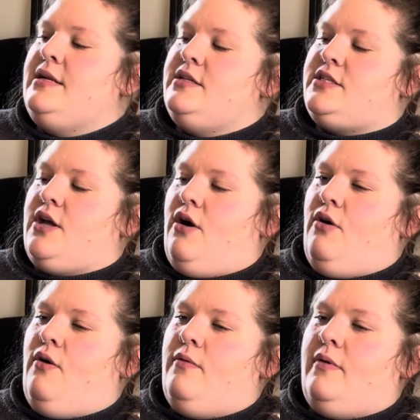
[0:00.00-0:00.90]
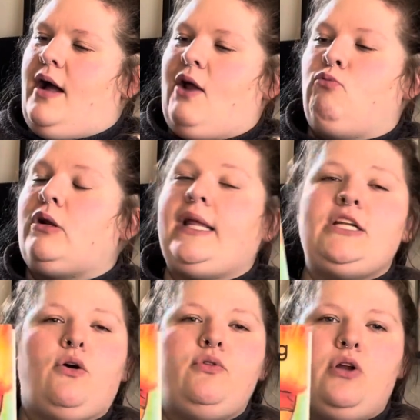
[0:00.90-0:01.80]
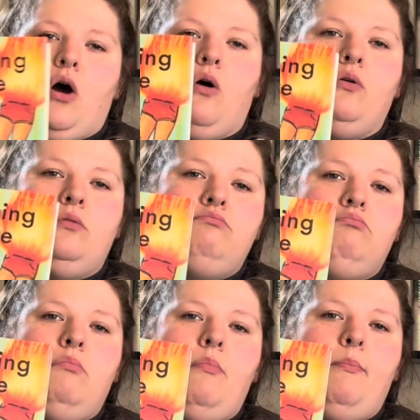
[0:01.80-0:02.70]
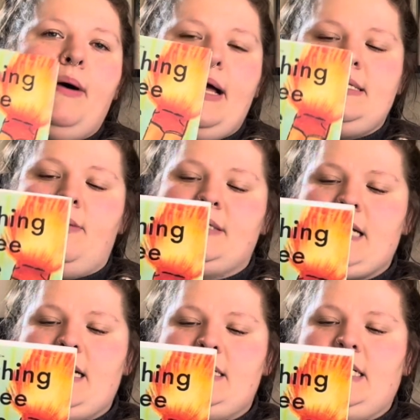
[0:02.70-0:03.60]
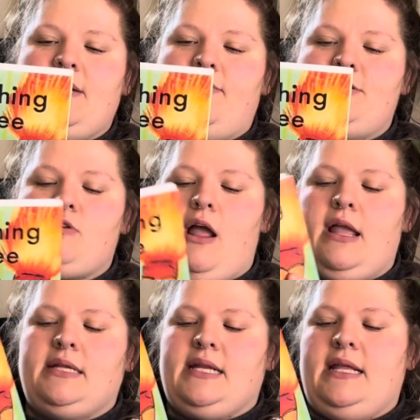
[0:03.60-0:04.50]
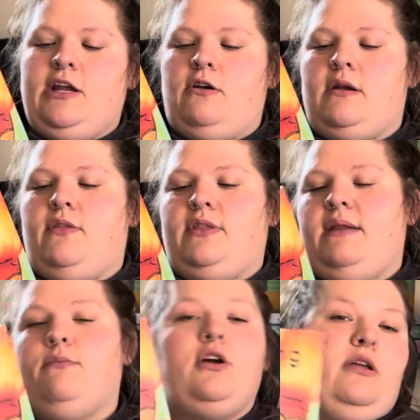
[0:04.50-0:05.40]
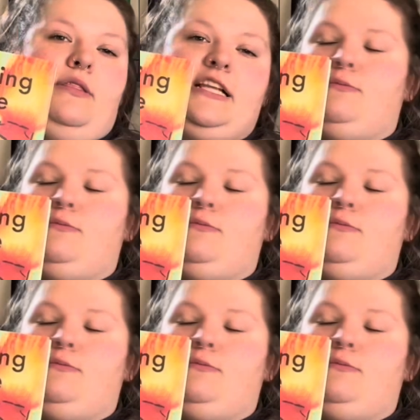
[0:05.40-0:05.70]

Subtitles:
So I really don't know, but I'm excited to give it a try because I hear nothing but good things